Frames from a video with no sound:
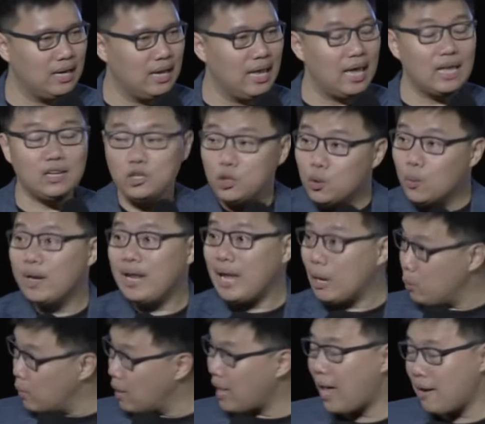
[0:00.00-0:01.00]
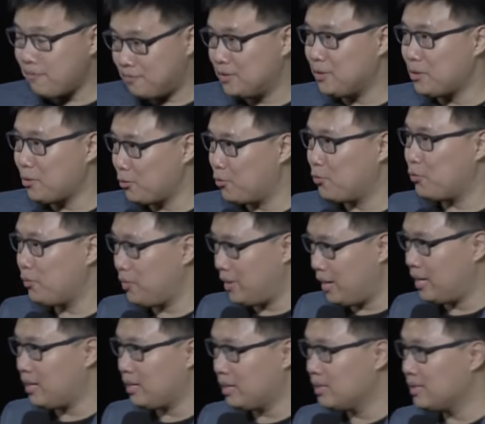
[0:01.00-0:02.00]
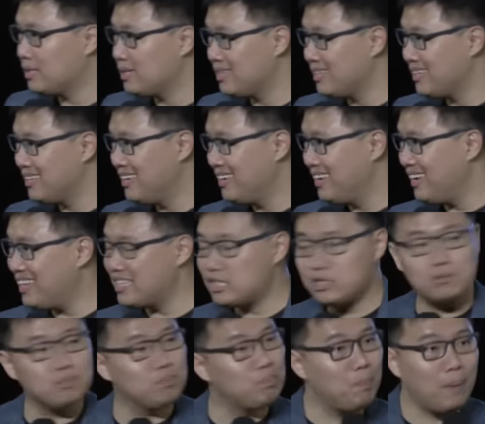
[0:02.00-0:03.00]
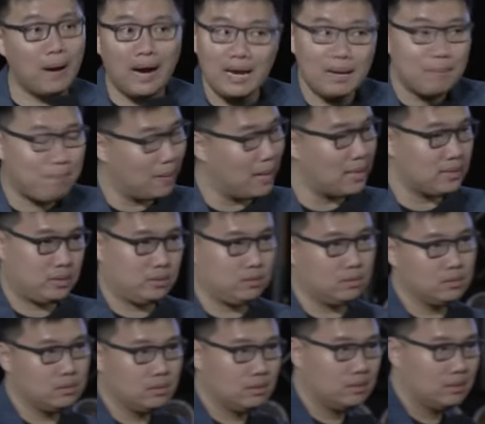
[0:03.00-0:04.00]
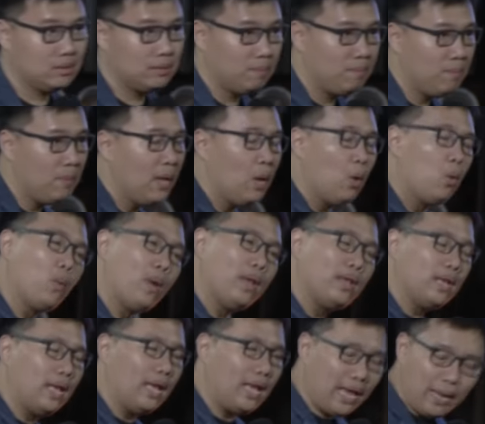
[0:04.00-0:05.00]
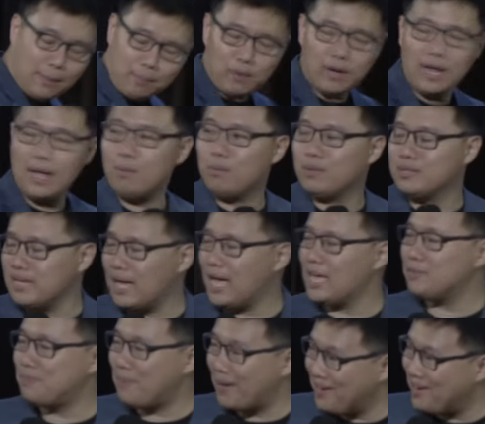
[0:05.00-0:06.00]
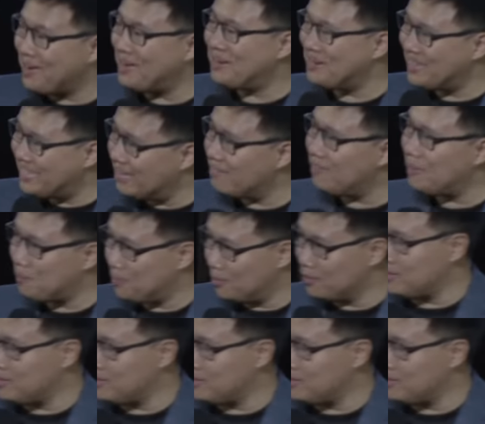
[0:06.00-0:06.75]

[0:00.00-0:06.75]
And you and I will have to go through that. It's part and parcel. When Abraham was asked by God to give up your